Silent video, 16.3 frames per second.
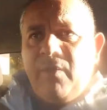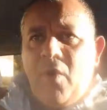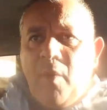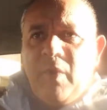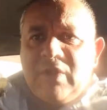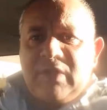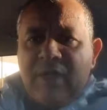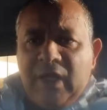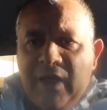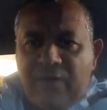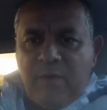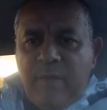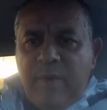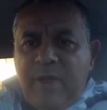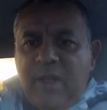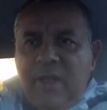almost
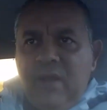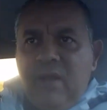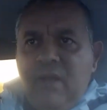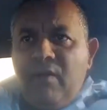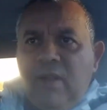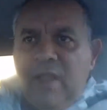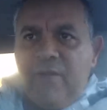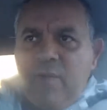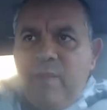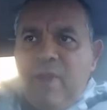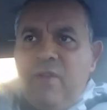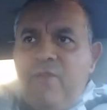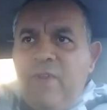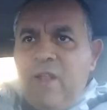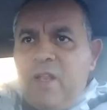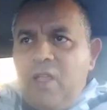
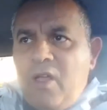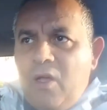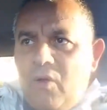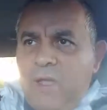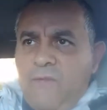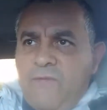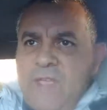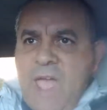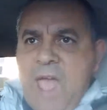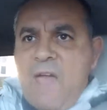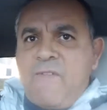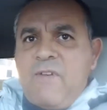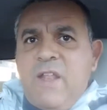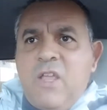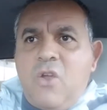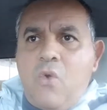11-minute video. If you
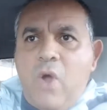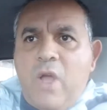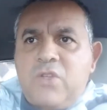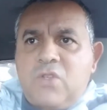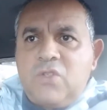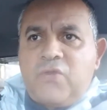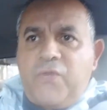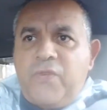have any questions,